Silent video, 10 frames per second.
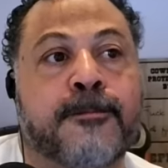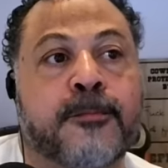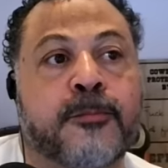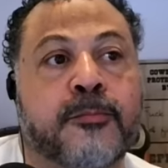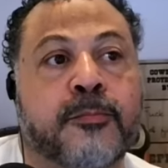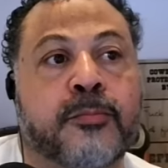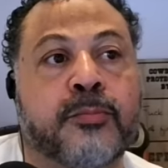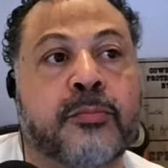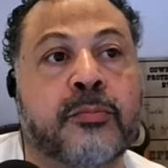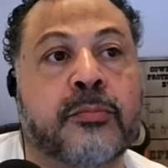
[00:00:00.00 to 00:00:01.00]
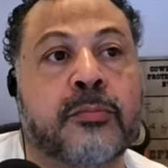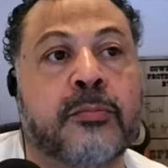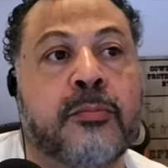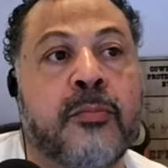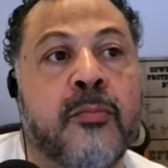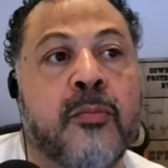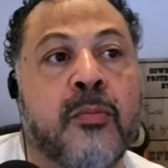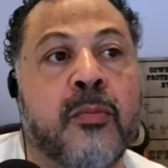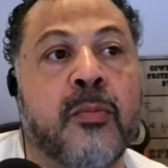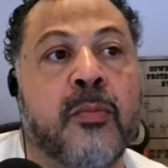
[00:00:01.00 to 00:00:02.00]

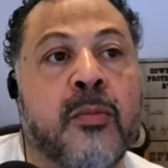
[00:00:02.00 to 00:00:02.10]
[no speech]